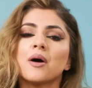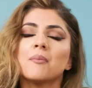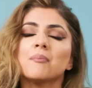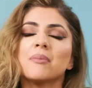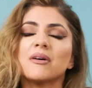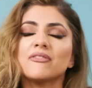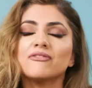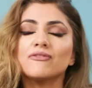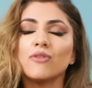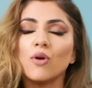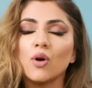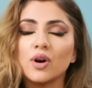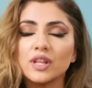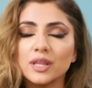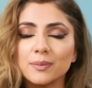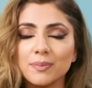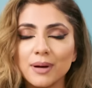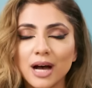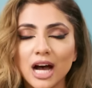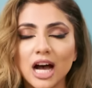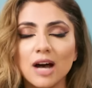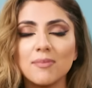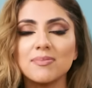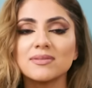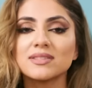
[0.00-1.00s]
But for the
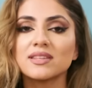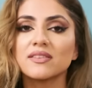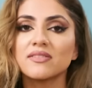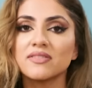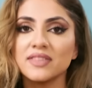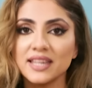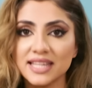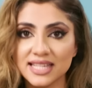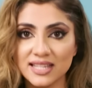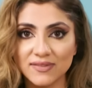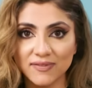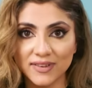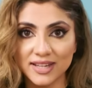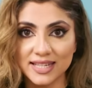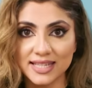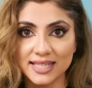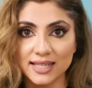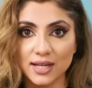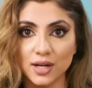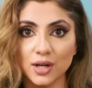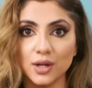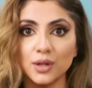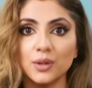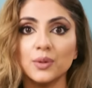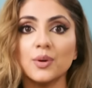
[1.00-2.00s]
purpose of this
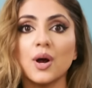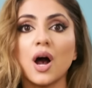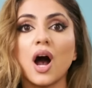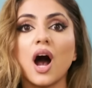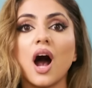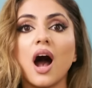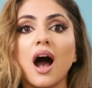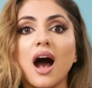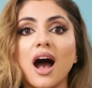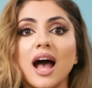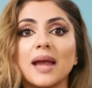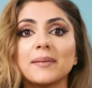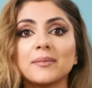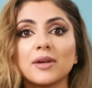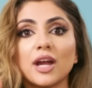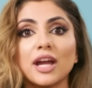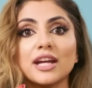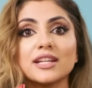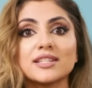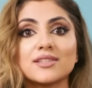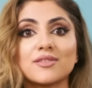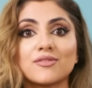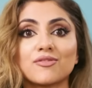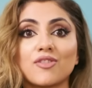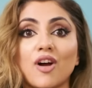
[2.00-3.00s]
video, I'm
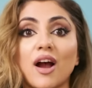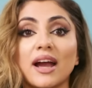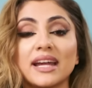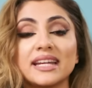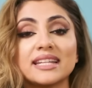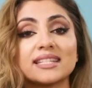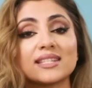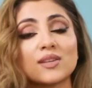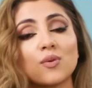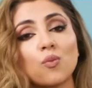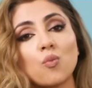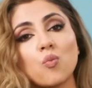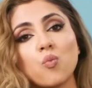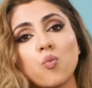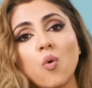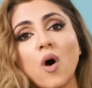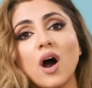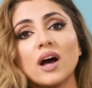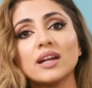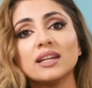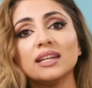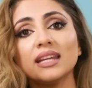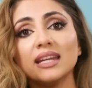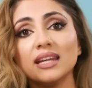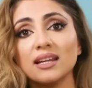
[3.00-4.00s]
going to write
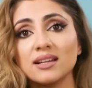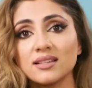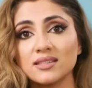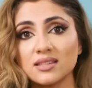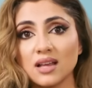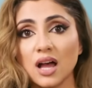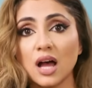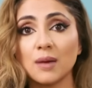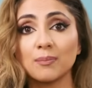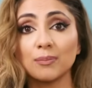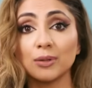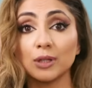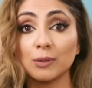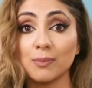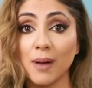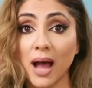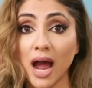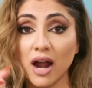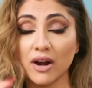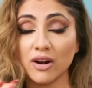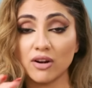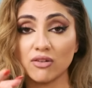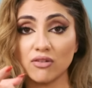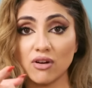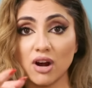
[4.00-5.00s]
one example
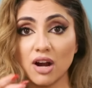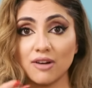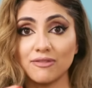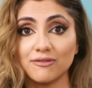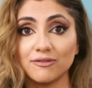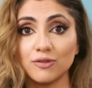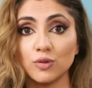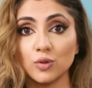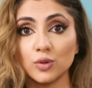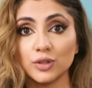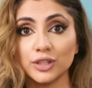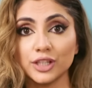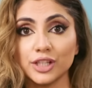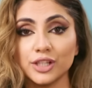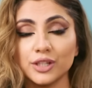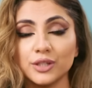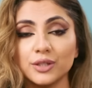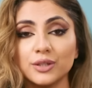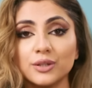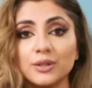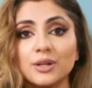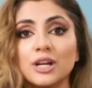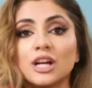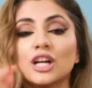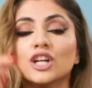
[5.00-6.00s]
paragraph for
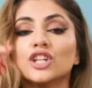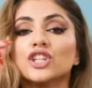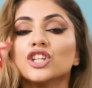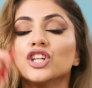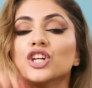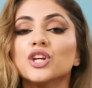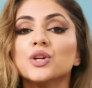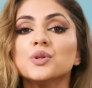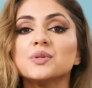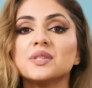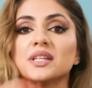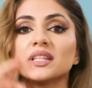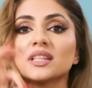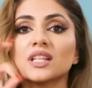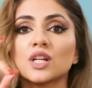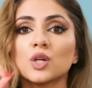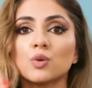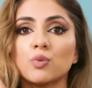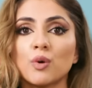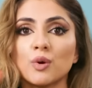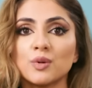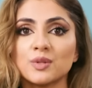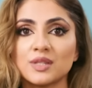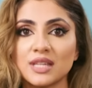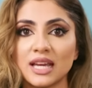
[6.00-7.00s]
you using the
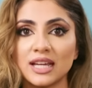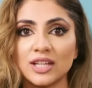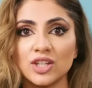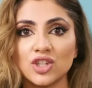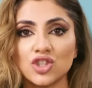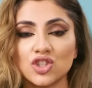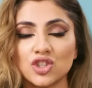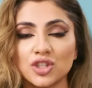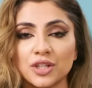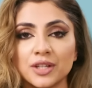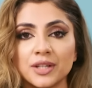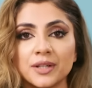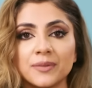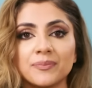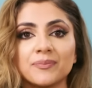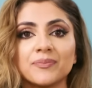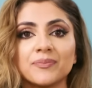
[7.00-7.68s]
quotation,